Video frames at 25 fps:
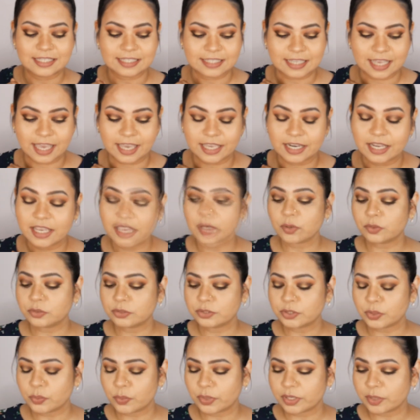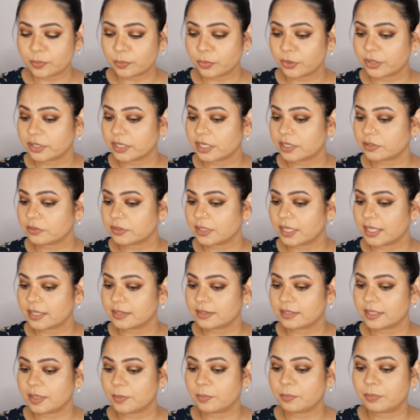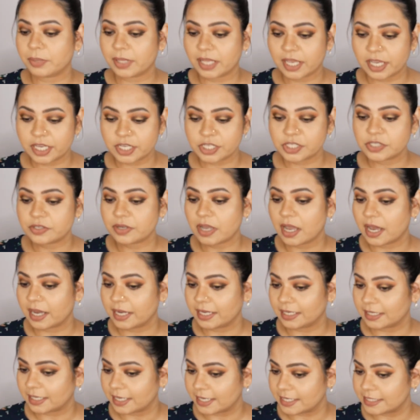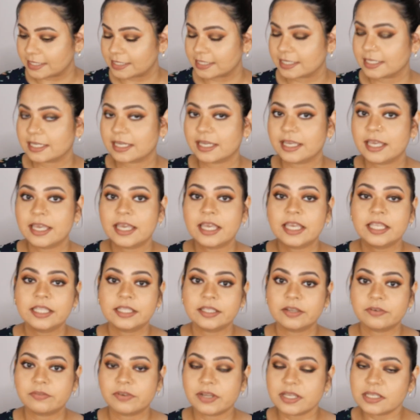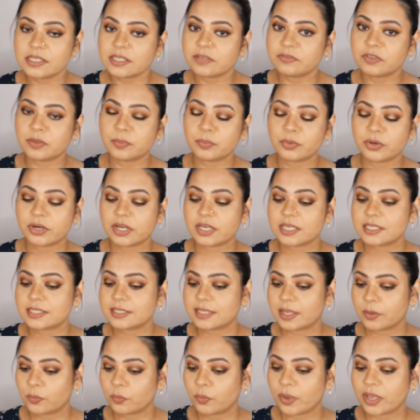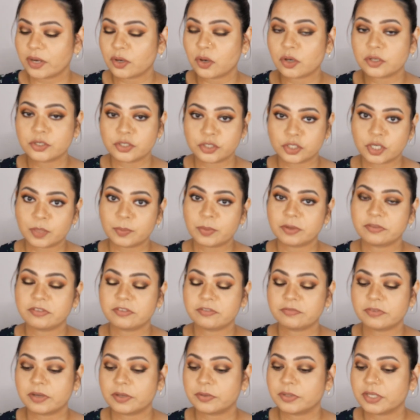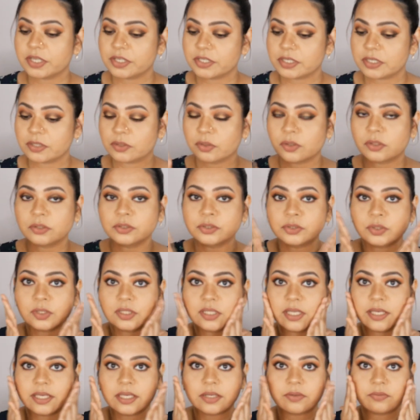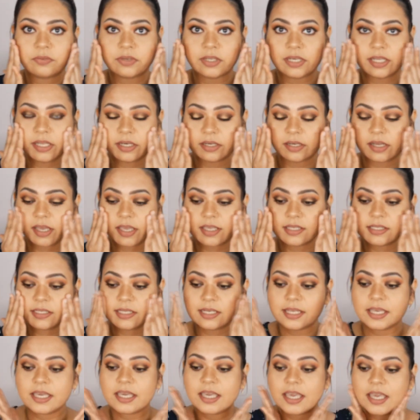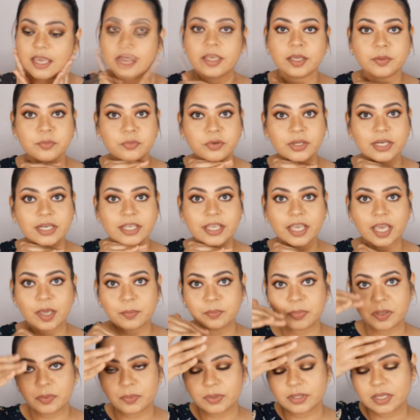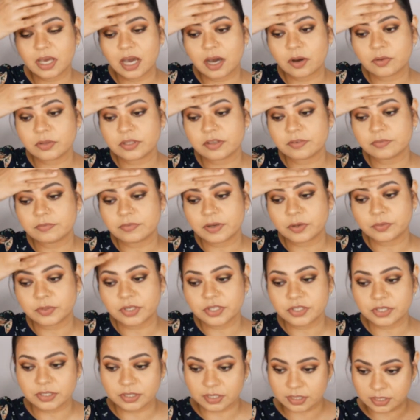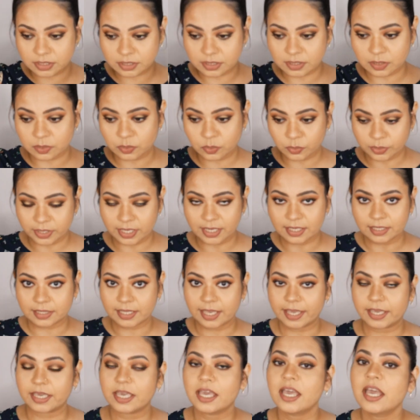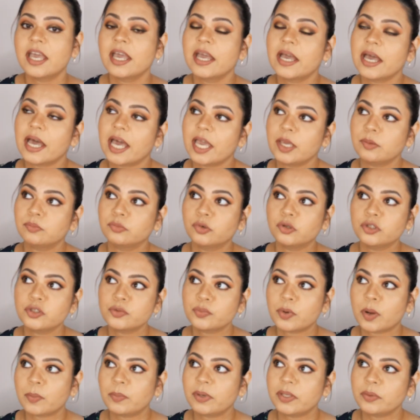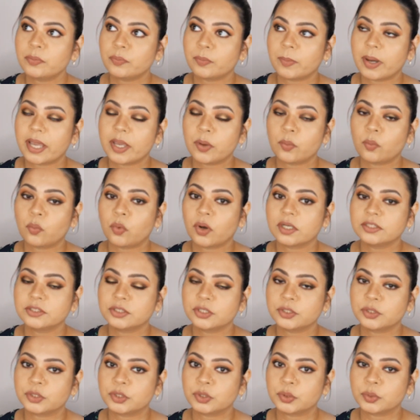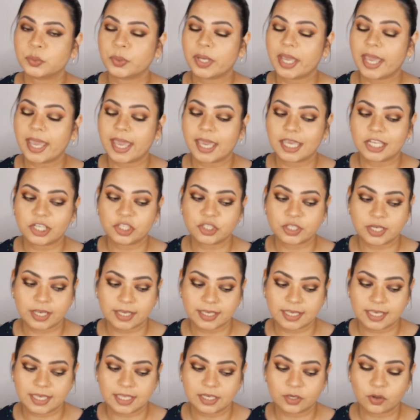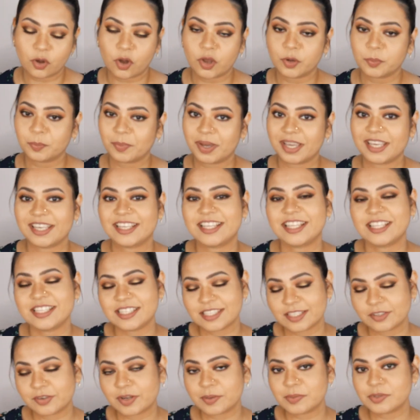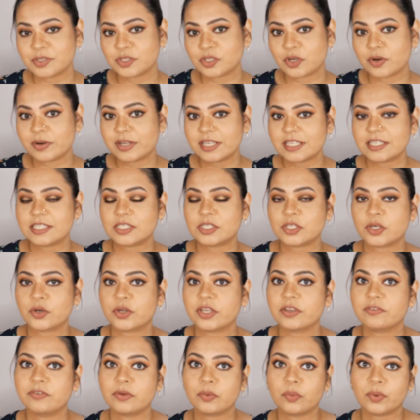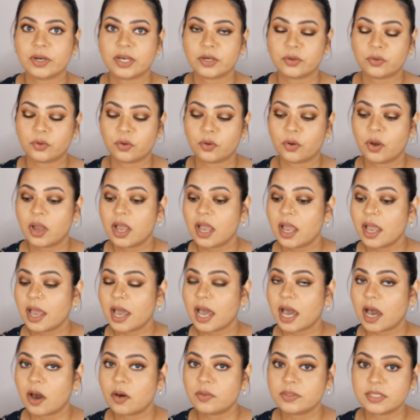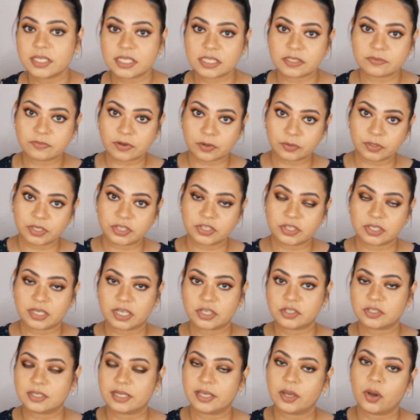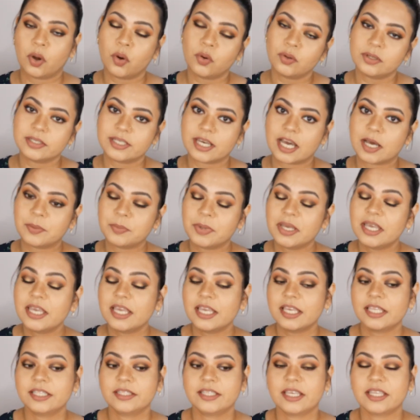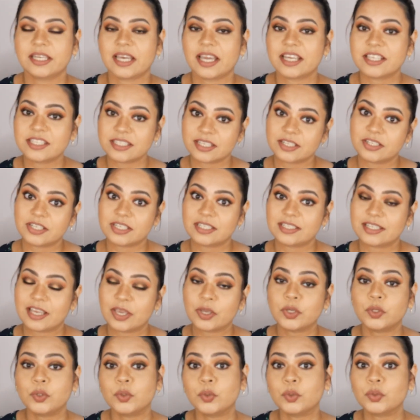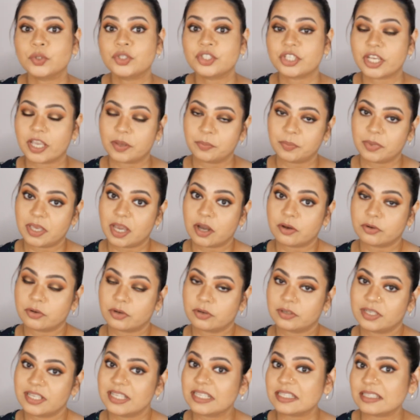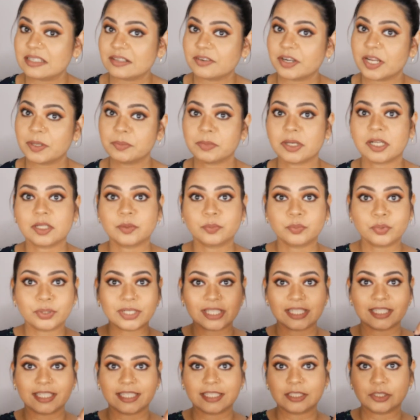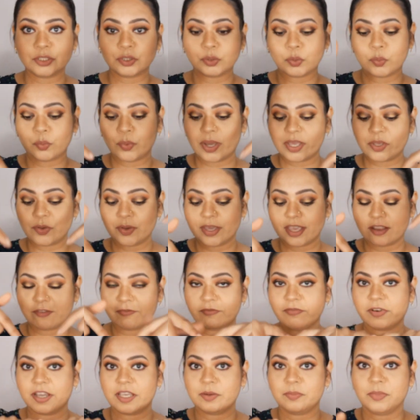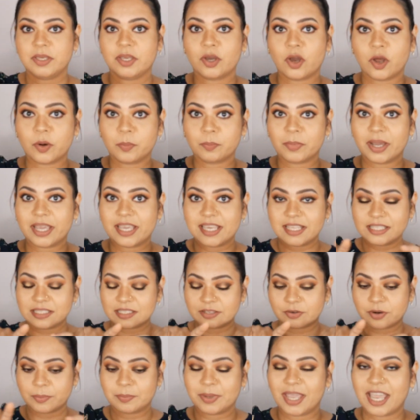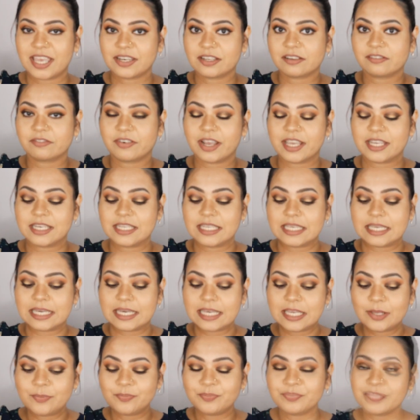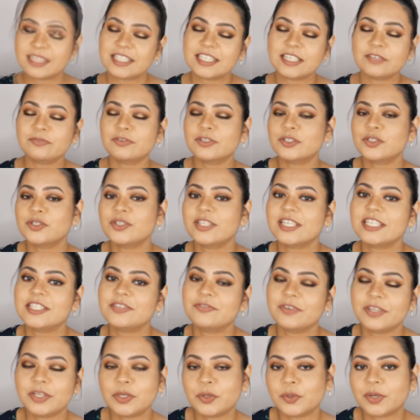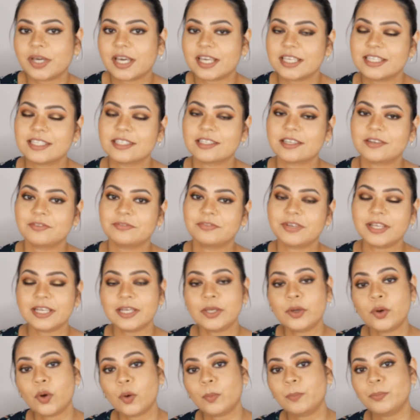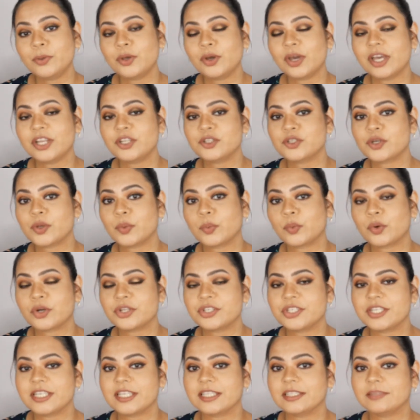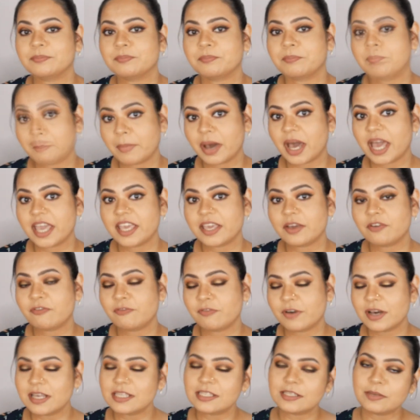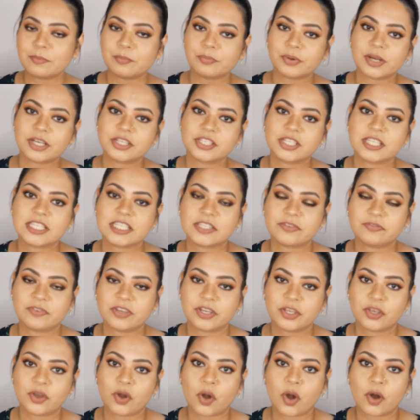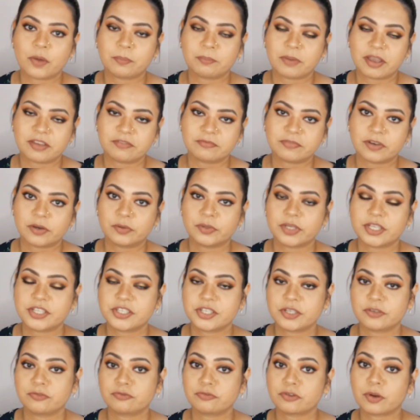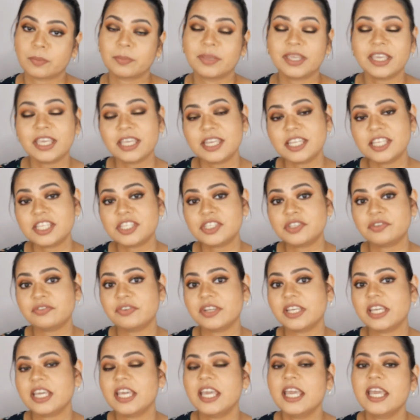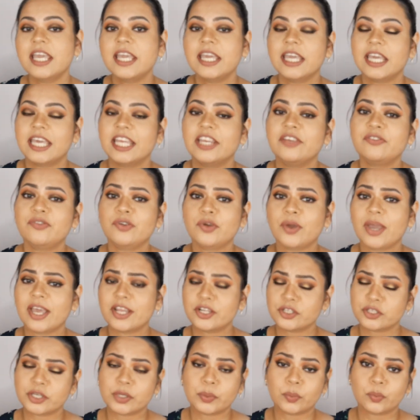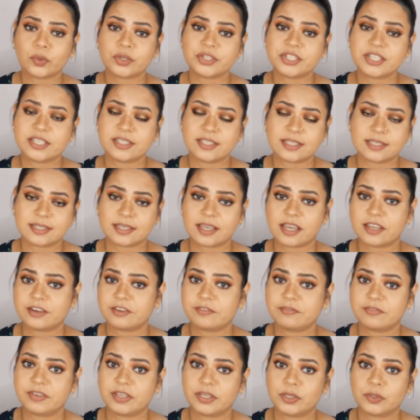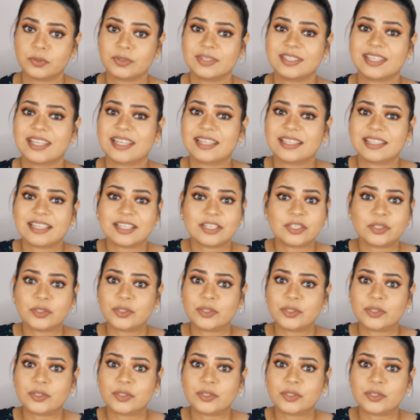this side, I also want to point out that the blush, highlighter, the rest of the products that went on top of the foundation also lay it really nicely, and I'm really happy with how the foundation is looking like. I most probably might want to do a check-in on my Instagram stories, so if you want to know how this foundation actually hold up, then I suggest that you check me out on Instagram. I'll put a link to where you can find me on my Instagram handle right here. That's it for today's video, guys. I really hope you enjoyed watching my first impressions video on my foundation from Innisfree. And if you enjoyed watching this kind of videos, then